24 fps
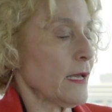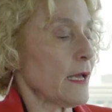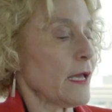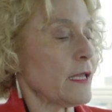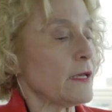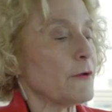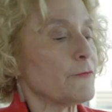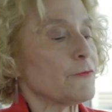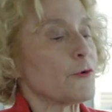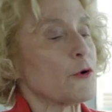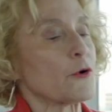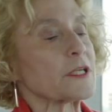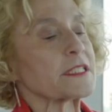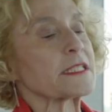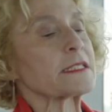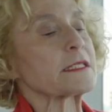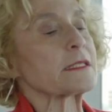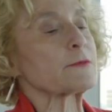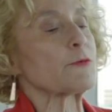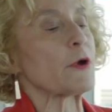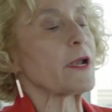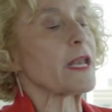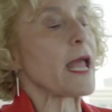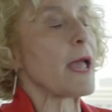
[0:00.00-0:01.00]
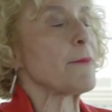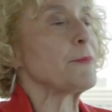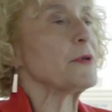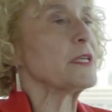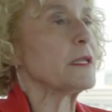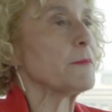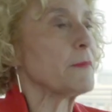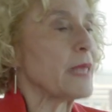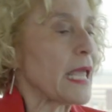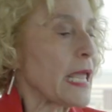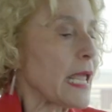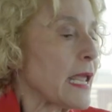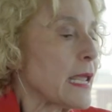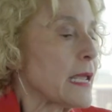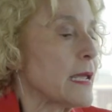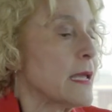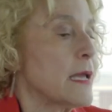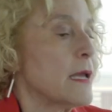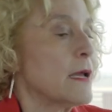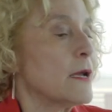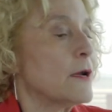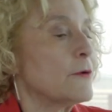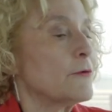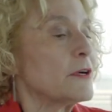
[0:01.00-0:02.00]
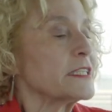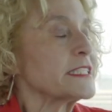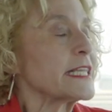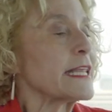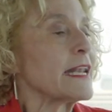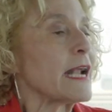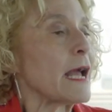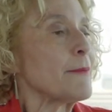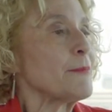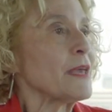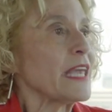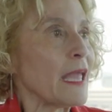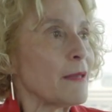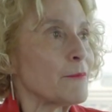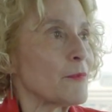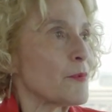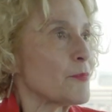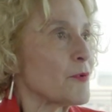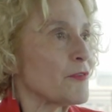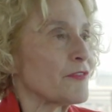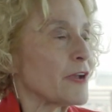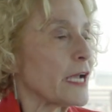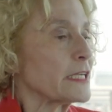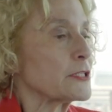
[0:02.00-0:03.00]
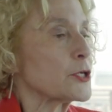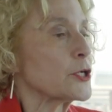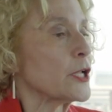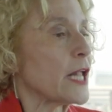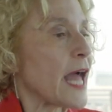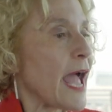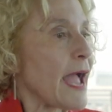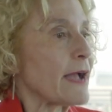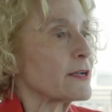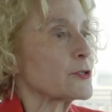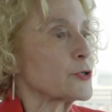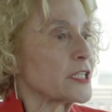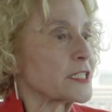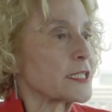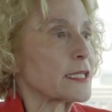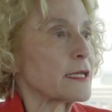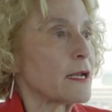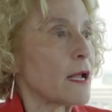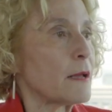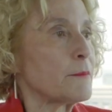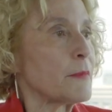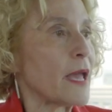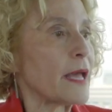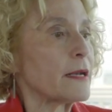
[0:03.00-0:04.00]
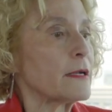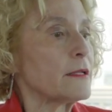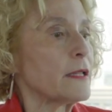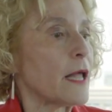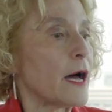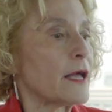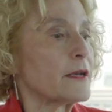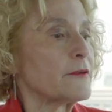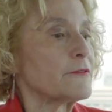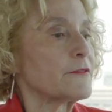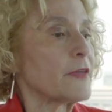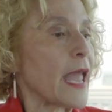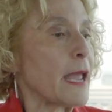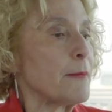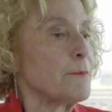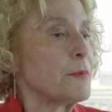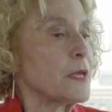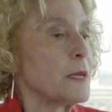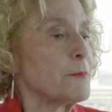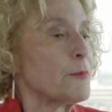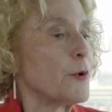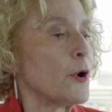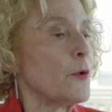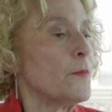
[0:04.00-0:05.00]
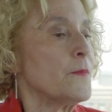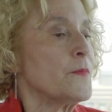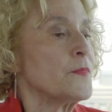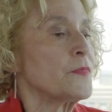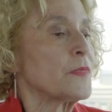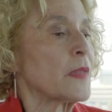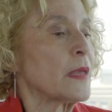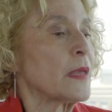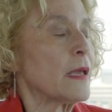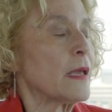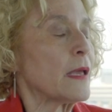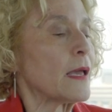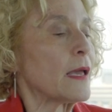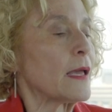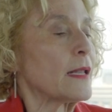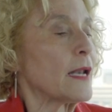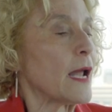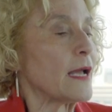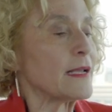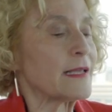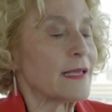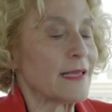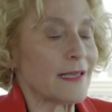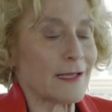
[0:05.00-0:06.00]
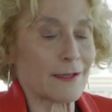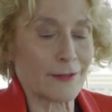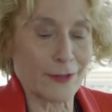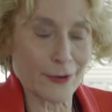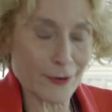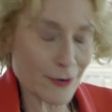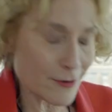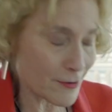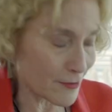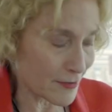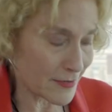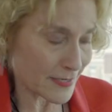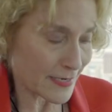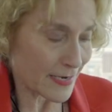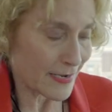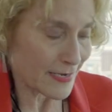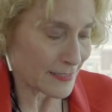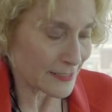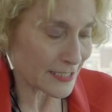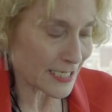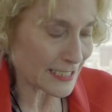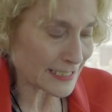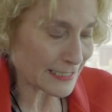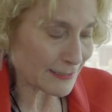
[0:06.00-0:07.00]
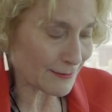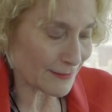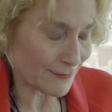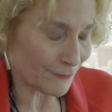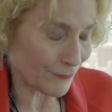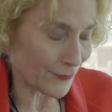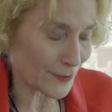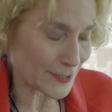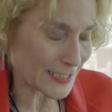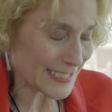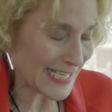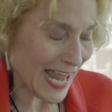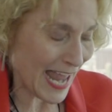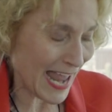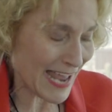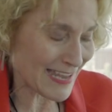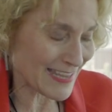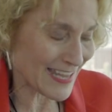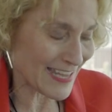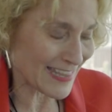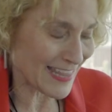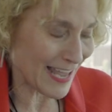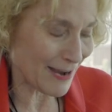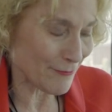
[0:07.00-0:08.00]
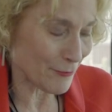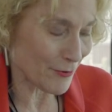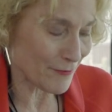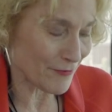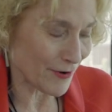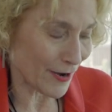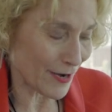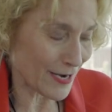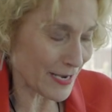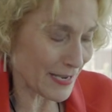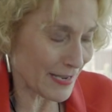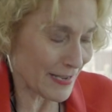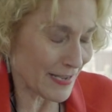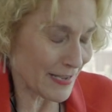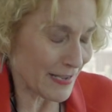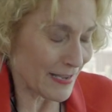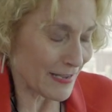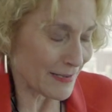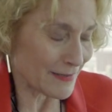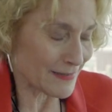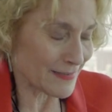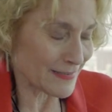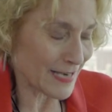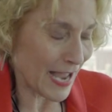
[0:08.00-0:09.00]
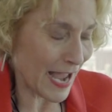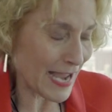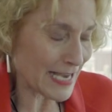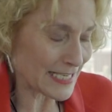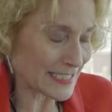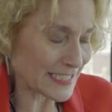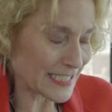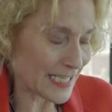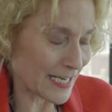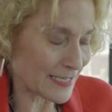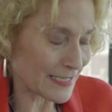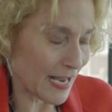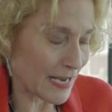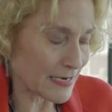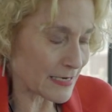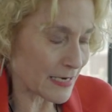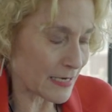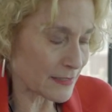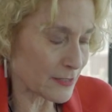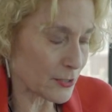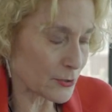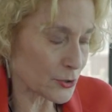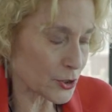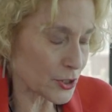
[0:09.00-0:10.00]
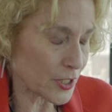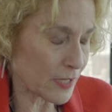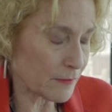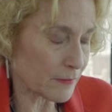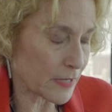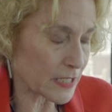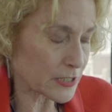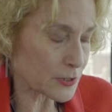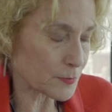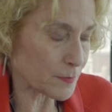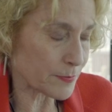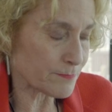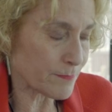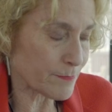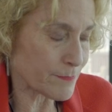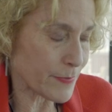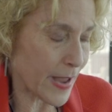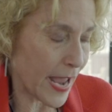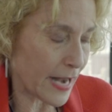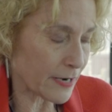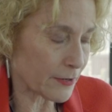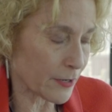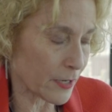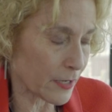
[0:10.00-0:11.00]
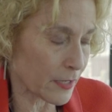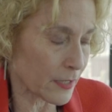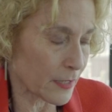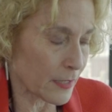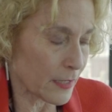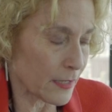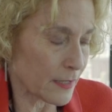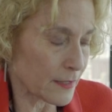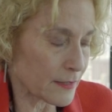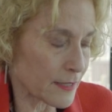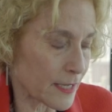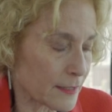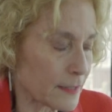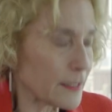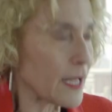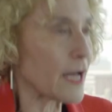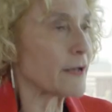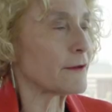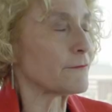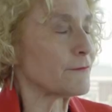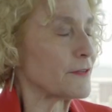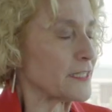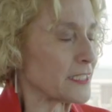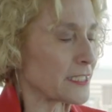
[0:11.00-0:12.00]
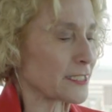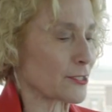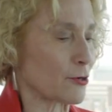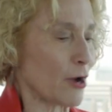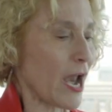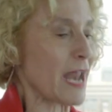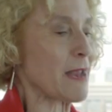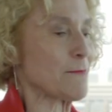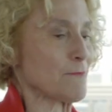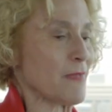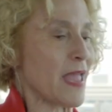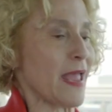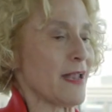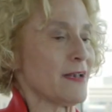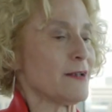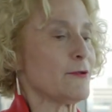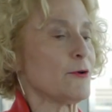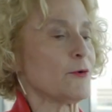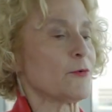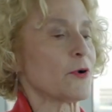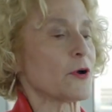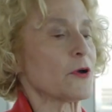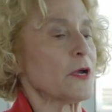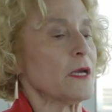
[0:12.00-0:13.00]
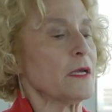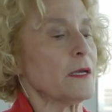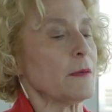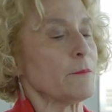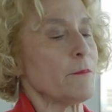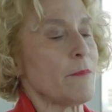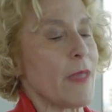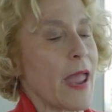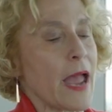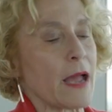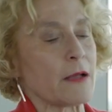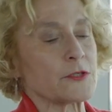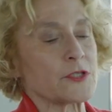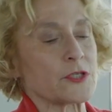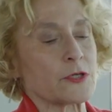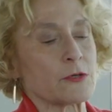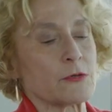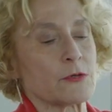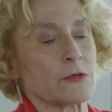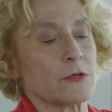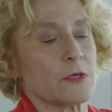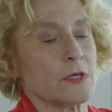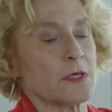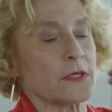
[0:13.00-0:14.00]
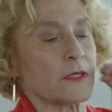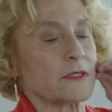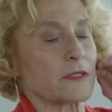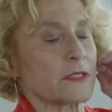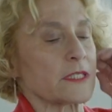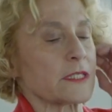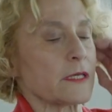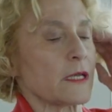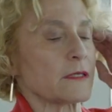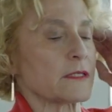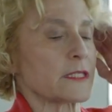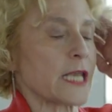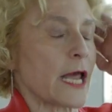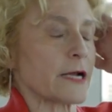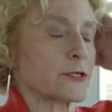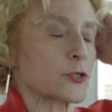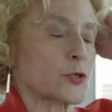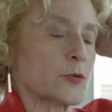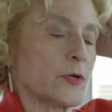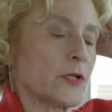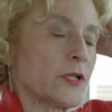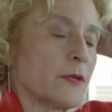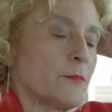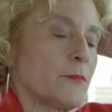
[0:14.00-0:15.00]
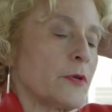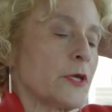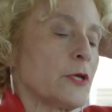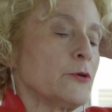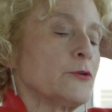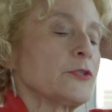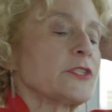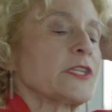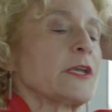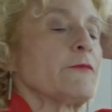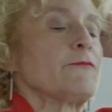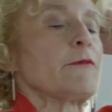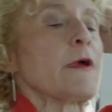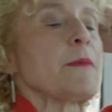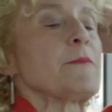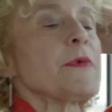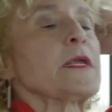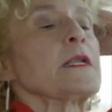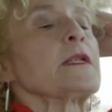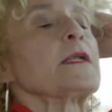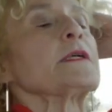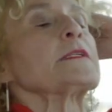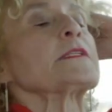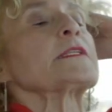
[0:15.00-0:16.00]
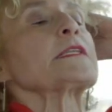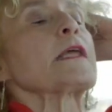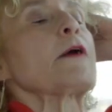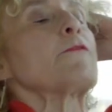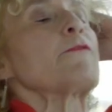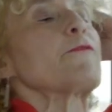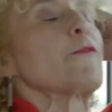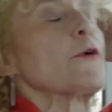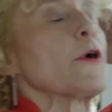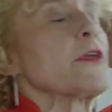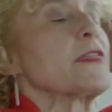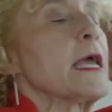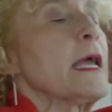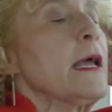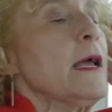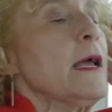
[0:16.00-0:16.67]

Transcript: And of course, what happened to me was that I became a professional actress and I met a lot of gay people. And I learned just firsthand that they were very nice and usually much better than a lot of the straight men who were bound to sexual abuse of women and so forth.